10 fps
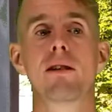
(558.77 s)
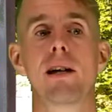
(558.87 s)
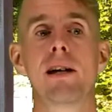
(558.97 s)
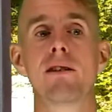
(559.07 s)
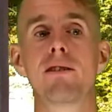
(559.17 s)

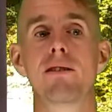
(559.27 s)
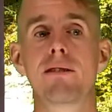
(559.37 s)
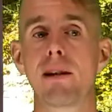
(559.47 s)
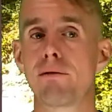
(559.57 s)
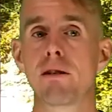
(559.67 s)
it's
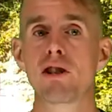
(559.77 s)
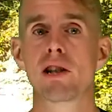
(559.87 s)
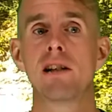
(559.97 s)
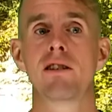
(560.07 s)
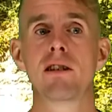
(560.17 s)

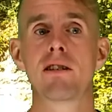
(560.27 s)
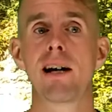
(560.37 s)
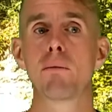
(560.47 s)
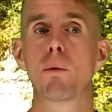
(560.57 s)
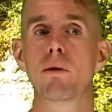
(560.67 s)
differentiating
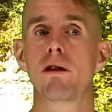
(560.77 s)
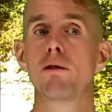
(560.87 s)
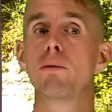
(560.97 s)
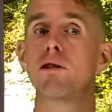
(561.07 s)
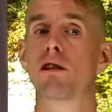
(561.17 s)
tau wall
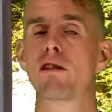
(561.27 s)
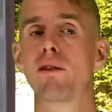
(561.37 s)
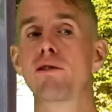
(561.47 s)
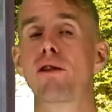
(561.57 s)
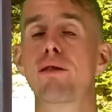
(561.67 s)
cubed, which
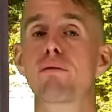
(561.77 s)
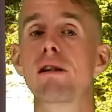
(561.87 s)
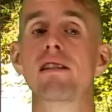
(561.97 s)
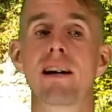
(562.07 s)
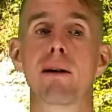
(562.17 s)
gives us
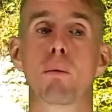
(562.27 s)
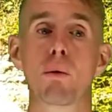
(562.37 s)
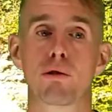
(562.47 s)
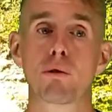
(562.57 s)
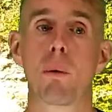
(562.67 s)
3 tau
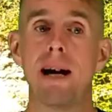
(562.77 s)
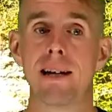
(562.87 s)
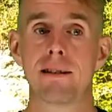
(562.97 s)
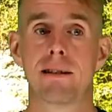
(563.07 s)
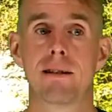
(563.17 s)
wall squared,